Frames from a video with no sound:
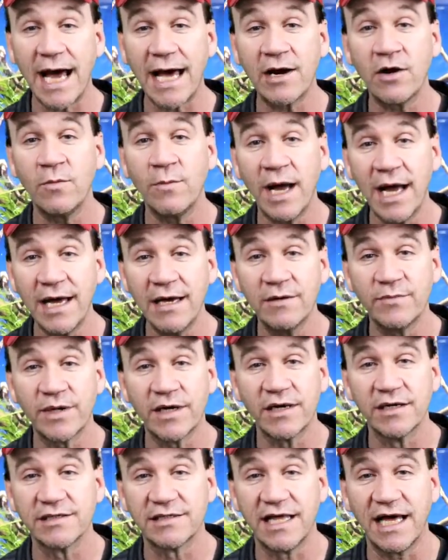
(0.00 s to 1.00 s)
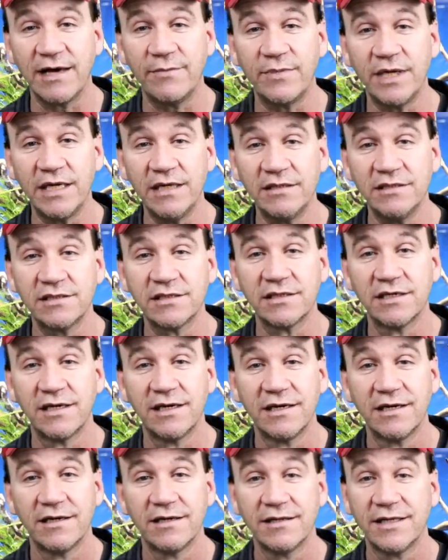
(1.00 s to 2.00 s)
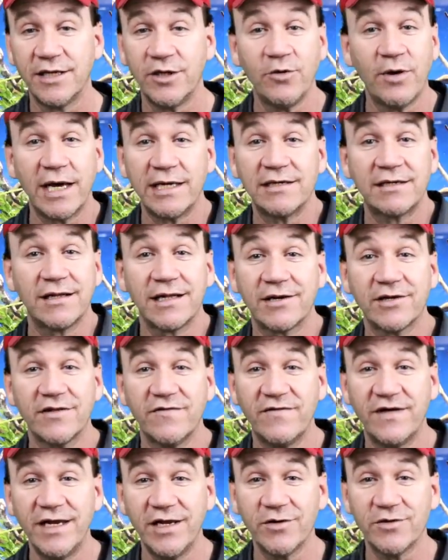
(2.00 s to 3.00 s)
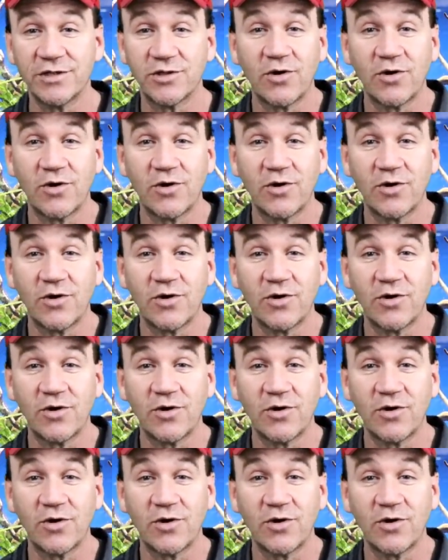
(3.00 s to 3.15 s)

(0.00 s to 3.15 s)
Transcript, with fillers: I don't mind, because that means that you had to click on the video,